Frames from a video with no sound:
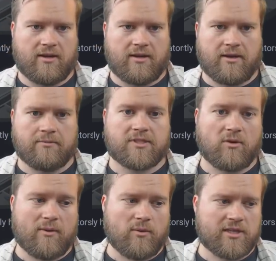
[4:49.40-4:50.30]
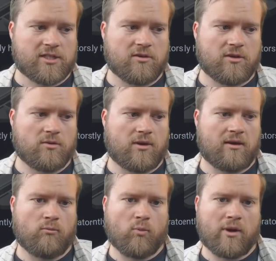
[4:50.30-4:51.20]
Um, so I want to show you
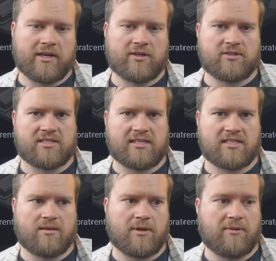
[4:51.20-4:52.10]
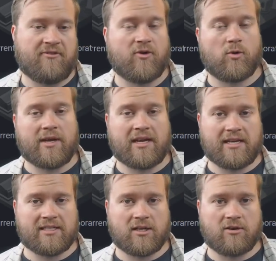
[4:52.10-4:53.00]
um, one interesting tidbit before we get
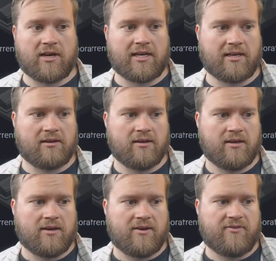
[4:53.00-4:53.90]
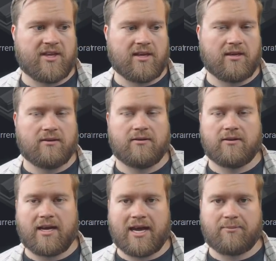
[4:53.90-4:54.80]
into creating the
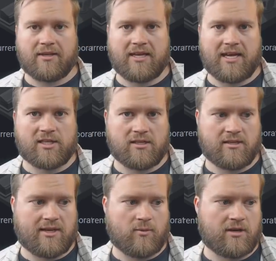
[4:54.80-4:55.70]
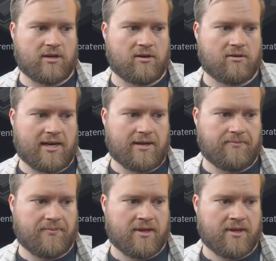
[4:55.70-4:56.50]
application that we're going to create,